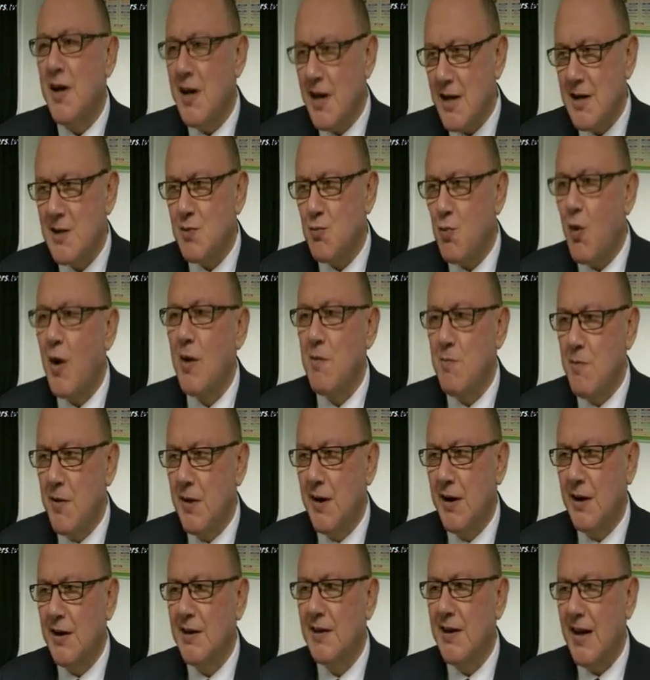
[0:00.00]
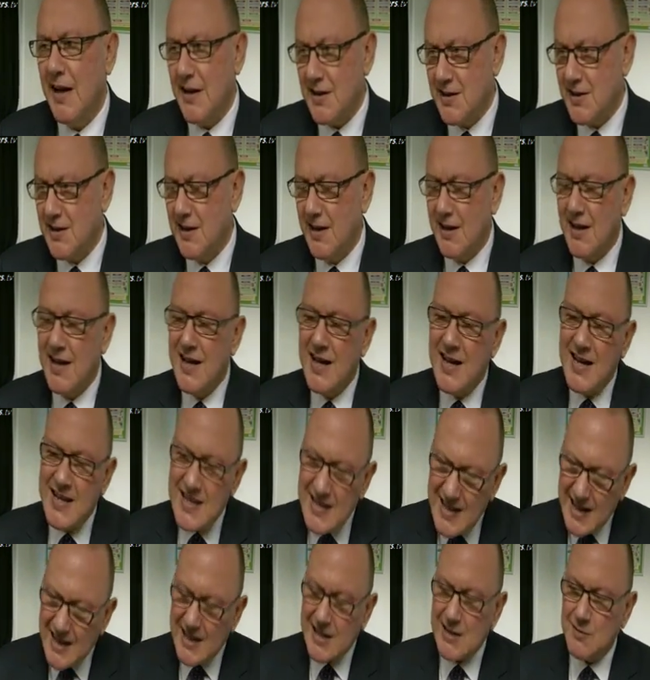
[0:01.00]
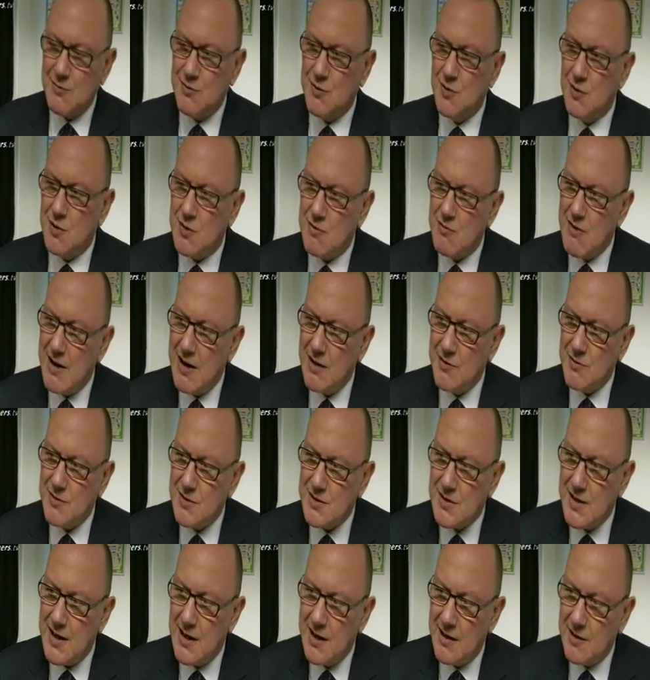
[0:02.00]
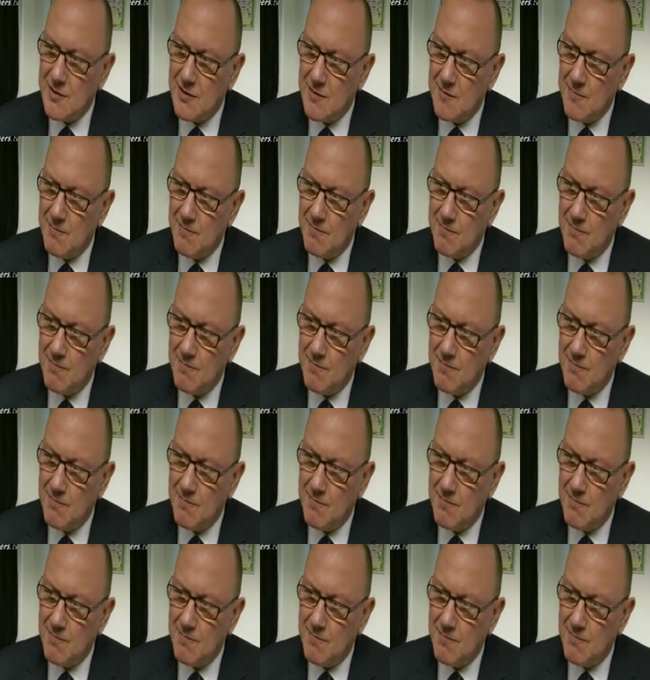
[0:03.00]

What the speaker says: it's 1 minute and that's it. That gives you the ground to stand on.